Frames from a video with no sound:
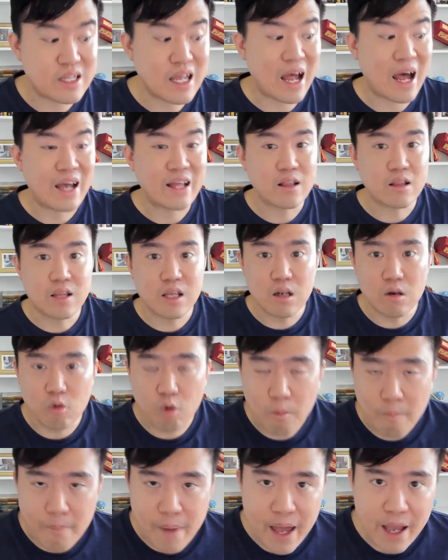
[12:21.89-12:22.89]
that I did
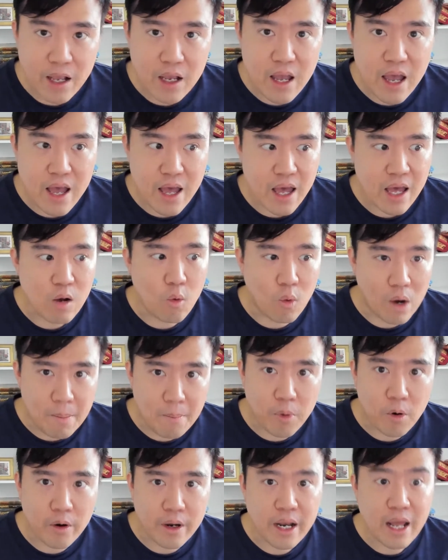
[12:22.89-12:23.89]
look back at one
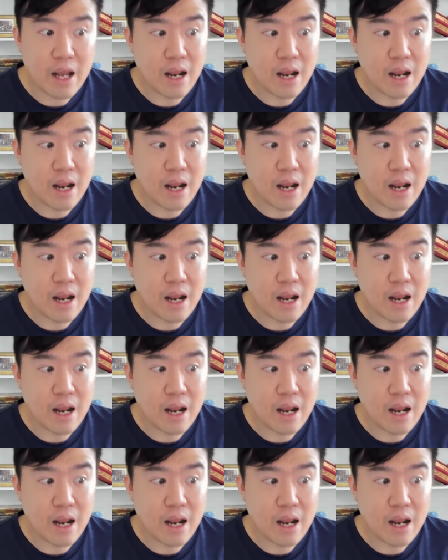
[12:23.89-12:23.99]
point.